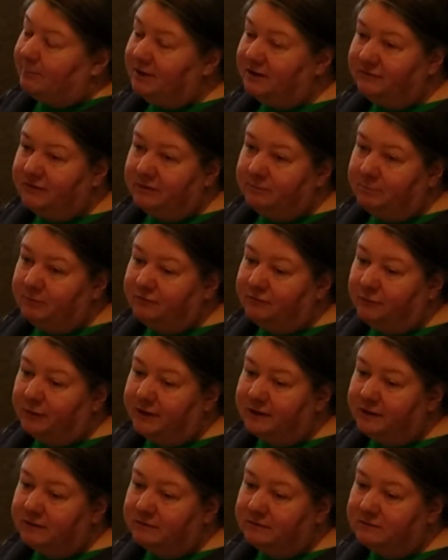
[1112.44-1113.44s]
of it before
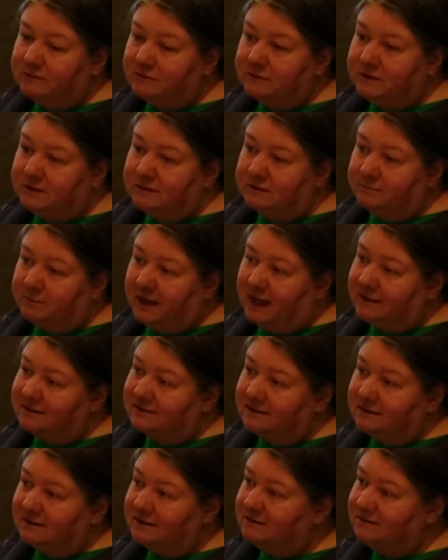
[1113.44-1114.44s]
you do the
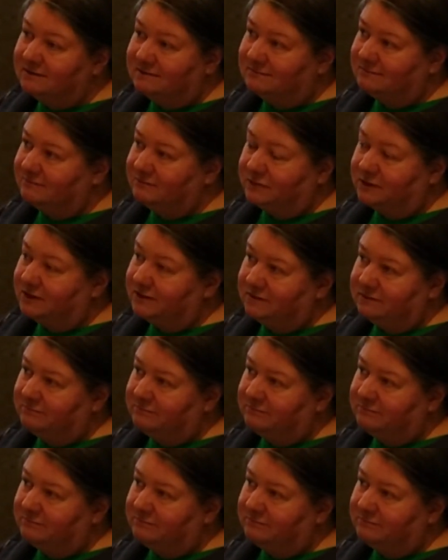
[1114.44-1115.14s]
deposit. It's just